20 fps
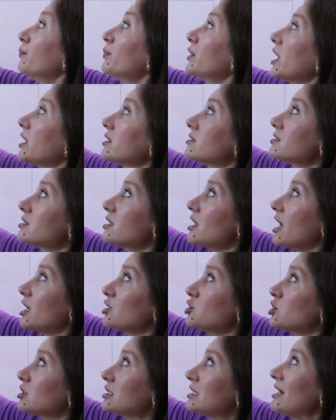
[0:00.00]
Plus
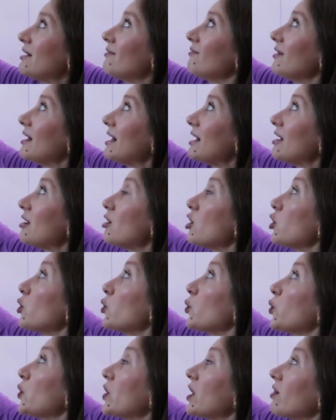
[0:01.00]
adjective
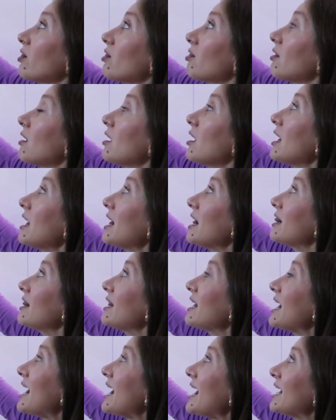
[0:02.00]
with
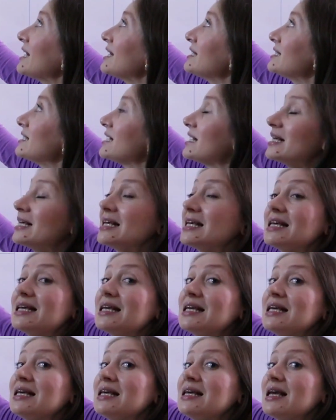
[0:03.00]
the ending
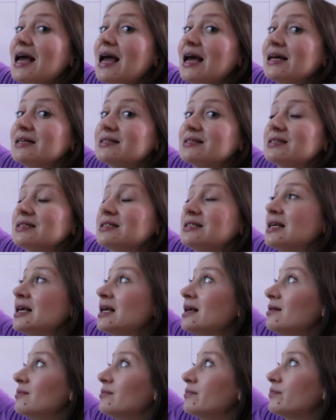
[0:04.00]
est.
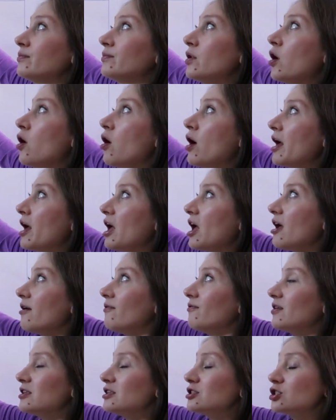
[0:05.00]

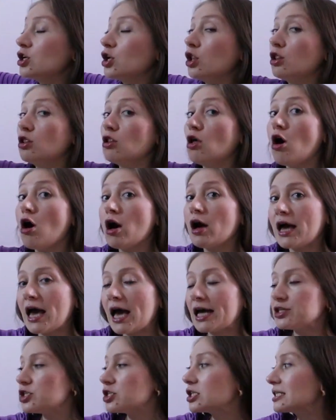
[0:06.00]
If it's a long
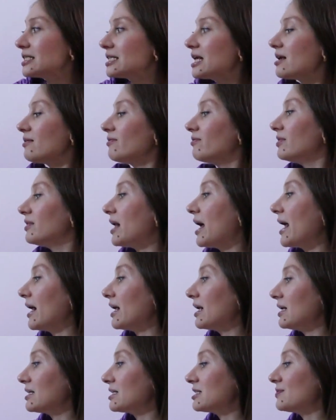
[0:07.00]
adjective
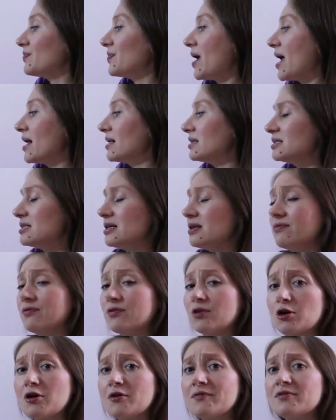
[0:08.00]
like
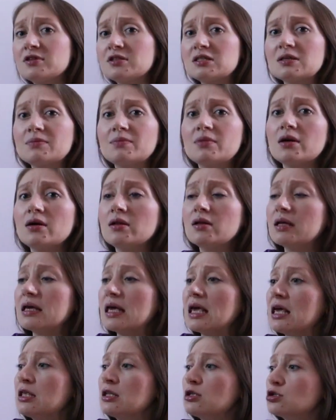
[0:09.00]
expensive, comfortable,
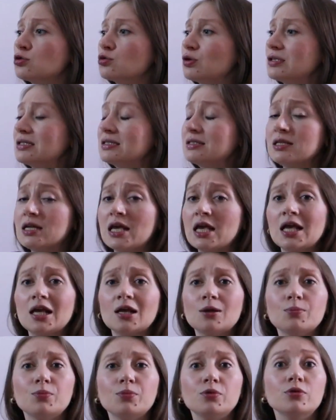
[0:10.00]

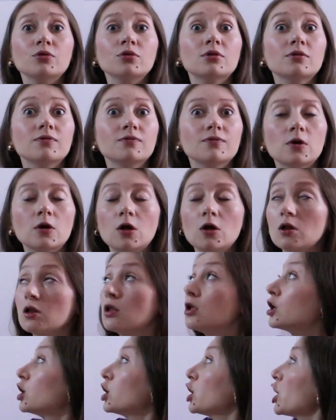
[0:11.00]
interesting,
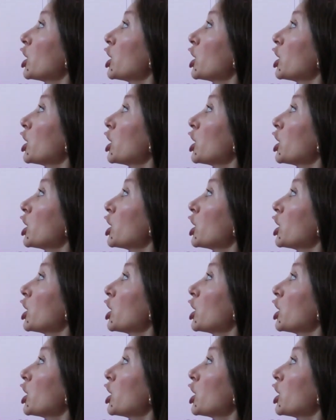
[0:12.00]
beautiful,